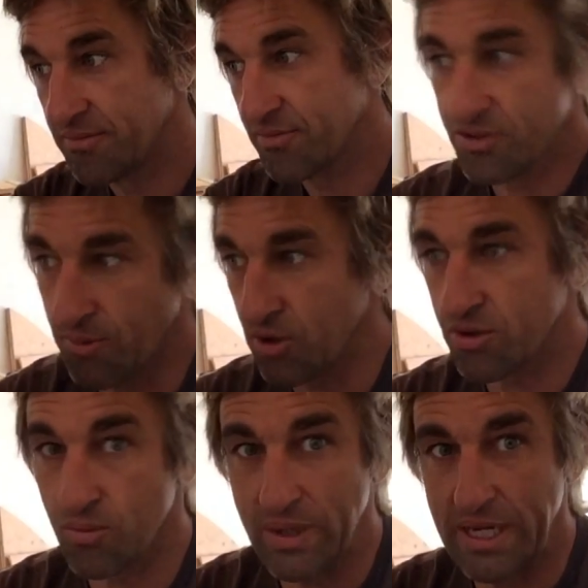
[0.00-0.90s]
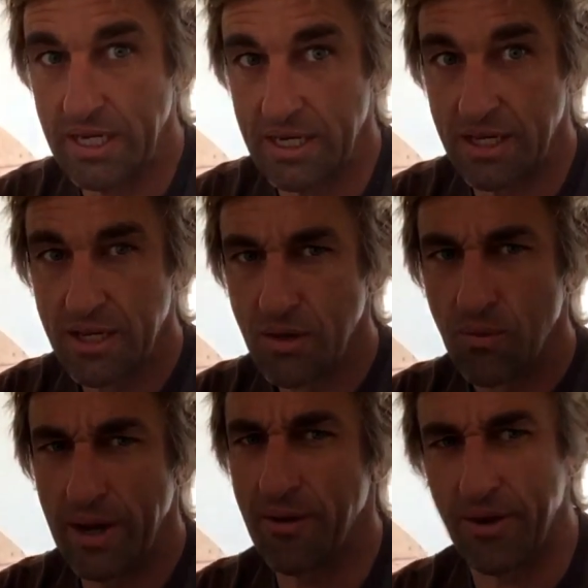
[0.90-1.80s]
smoke the weed.
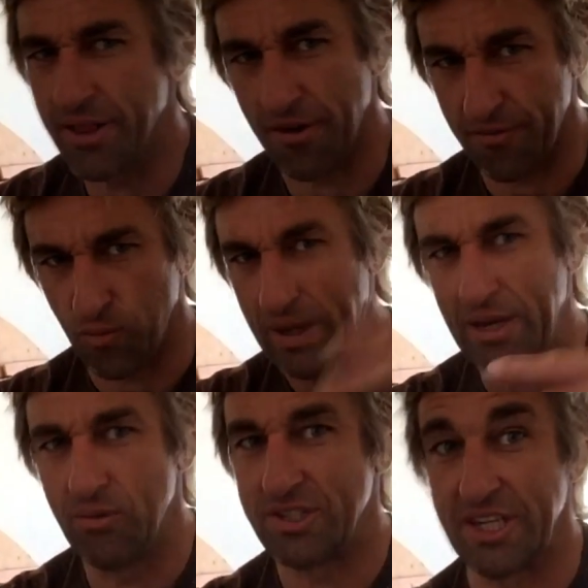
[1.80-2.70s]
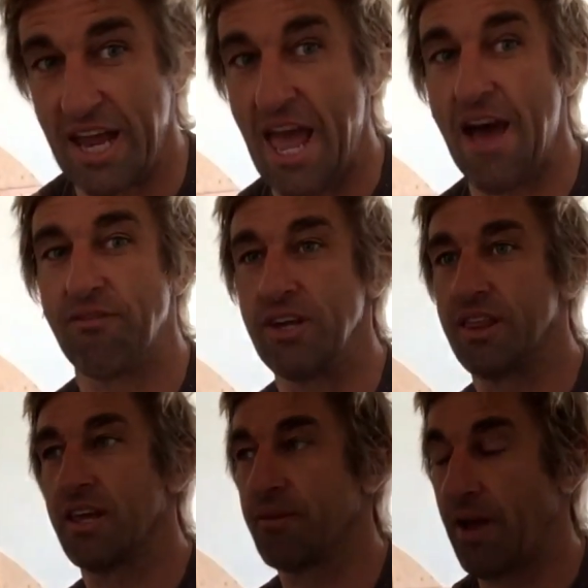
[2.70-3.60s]
We were in the weed was in
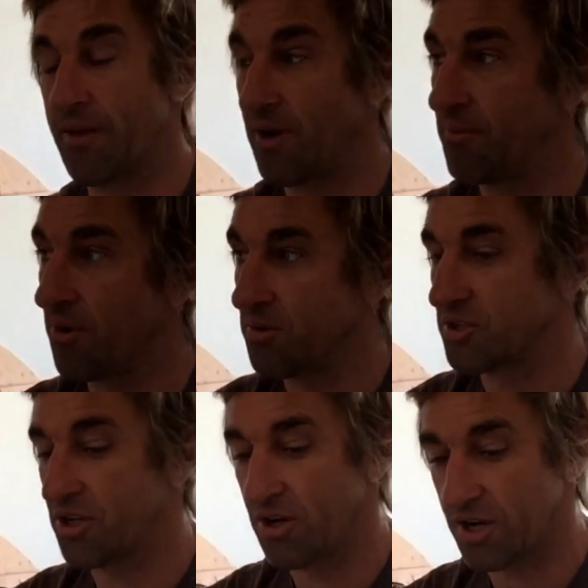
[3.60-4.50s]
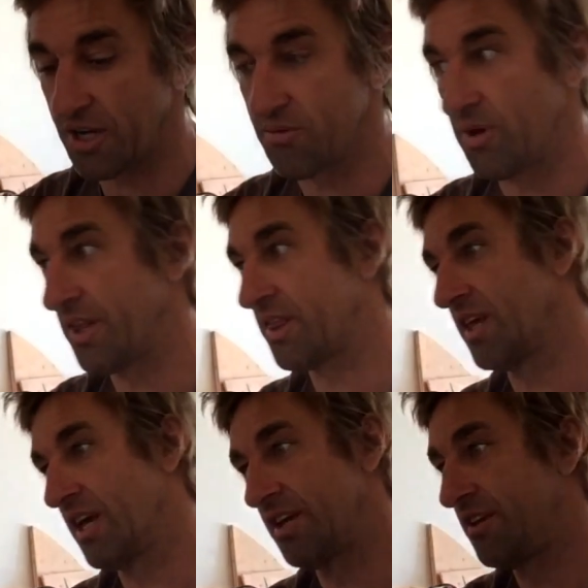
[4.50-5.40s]
everything, man. My bro was cooking with
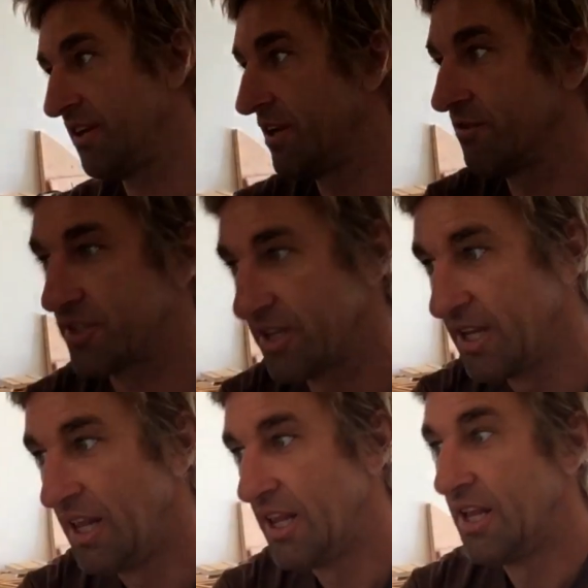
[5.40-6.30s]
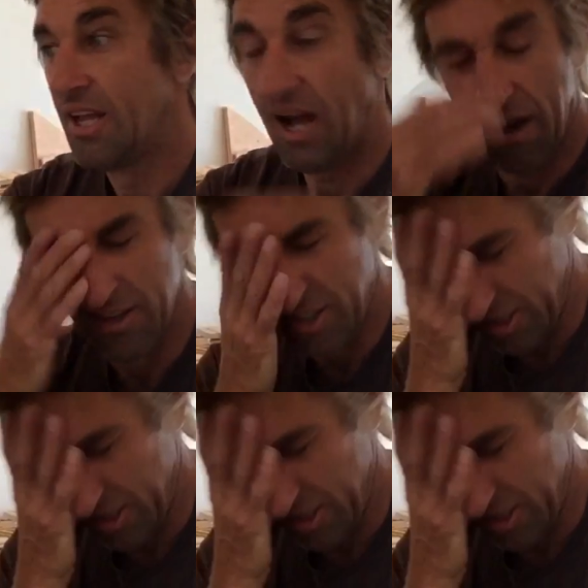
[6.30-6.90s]
it, dude. It was, I was